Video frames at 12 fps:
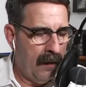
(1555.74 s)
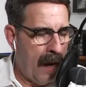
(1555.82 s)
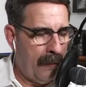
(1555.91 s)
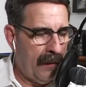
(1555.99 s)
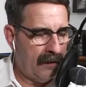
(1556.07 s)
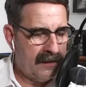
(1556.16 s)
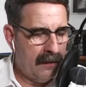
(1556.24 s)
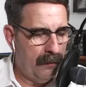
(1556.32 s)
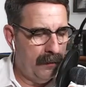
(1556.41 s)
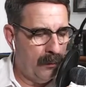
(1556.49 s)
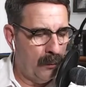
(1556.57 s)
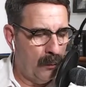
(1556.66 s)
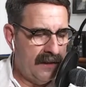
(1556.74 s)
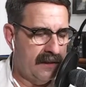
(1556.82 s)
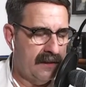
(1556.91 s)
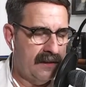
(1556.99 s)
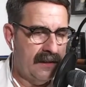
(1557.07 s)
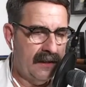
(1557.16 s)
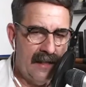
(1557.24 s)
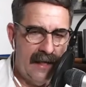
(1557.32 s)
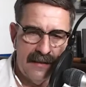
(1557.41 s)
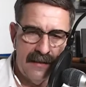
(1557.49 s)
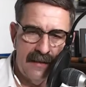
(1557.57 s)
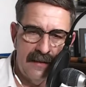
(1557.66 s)
about some of the recent
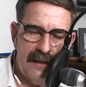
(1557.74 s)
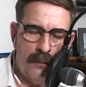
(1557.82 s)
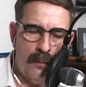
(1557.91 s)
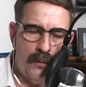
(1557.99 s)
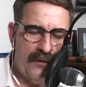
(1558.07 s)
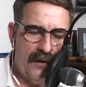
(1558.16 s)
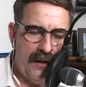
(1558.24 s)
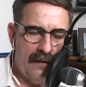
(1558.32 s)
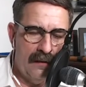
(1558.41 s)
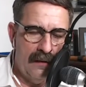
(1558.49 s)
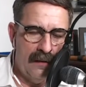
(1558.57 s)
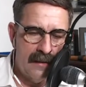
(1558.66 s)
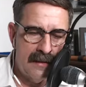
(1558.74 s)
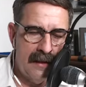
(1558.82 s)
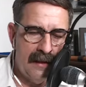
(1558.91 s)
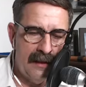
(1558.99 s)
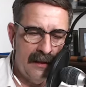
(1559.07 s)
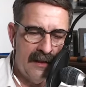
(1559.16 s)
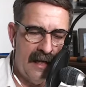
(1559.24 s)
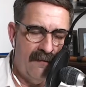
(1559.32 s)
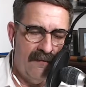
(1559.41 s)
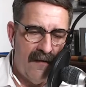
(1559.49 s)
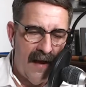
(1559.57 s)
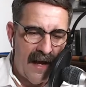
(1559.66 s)
successes that we're seeing that the city's
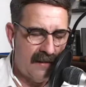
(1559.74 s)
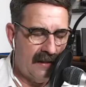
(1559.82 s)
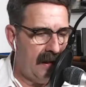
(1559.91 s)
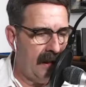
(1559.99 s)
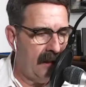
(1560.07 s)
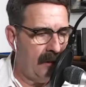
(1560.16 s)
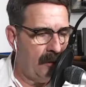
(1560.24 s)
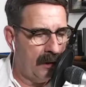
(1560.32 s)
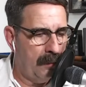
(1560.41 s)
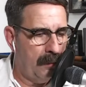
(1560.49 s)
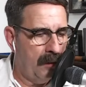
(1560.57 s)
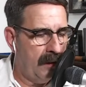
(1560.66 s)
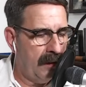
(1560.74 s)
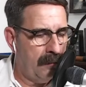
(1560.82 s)
investing into our community?